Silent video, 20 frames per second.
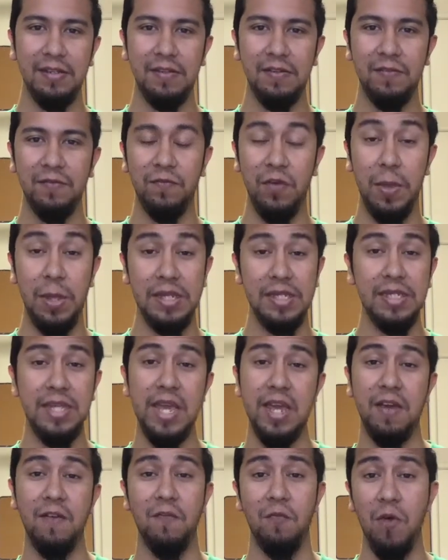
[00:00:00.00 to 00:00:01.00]
for the
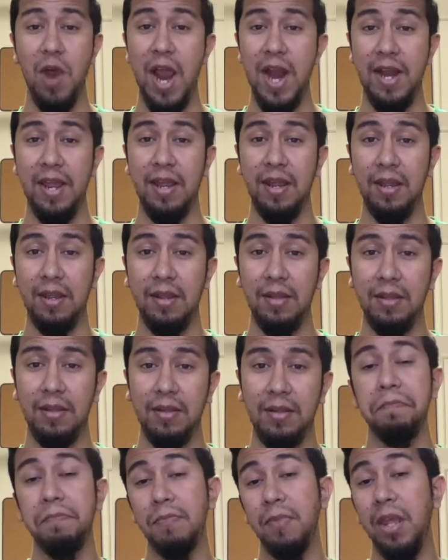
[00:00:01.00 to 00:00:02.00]
sake of writing.
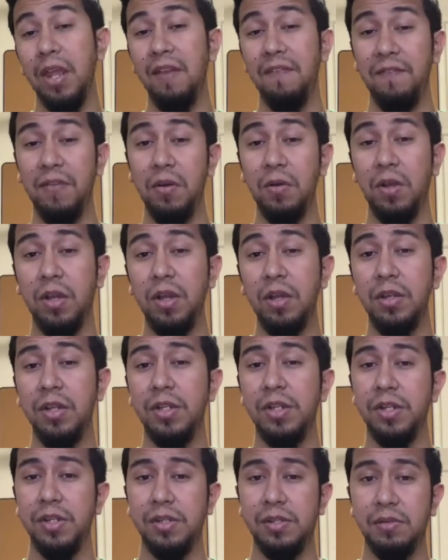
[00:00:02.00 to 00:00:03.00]
And it felt good to
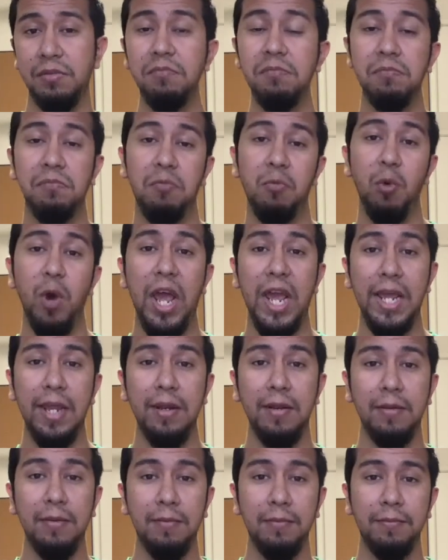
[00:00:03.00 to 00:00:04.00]
just write.
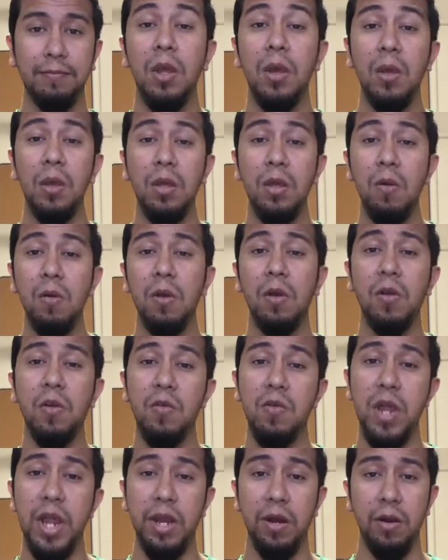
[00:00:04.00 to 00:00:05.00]
You're a
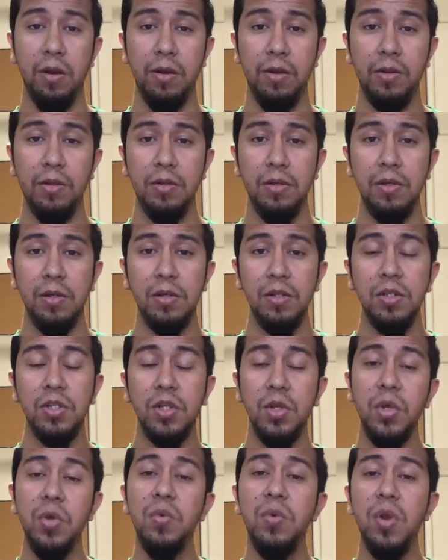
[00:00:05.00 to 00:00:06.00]
creator, so
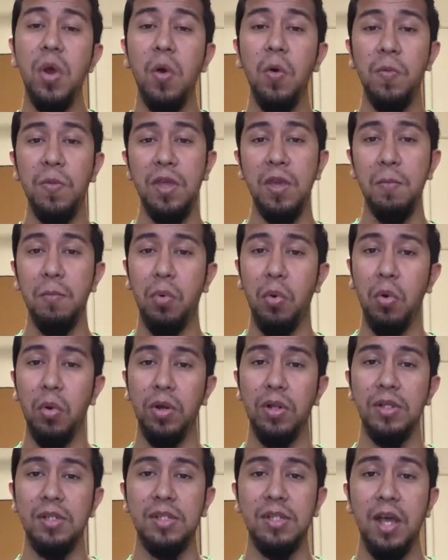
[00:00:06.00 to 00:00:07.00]
you know the
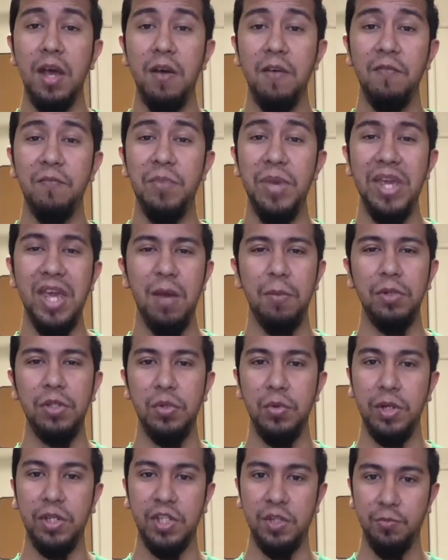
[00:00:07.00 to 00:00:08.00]
importance of being able
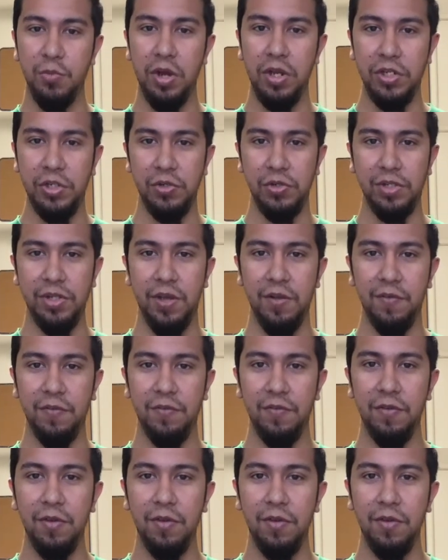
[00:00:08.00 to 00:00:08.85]
to express yourself.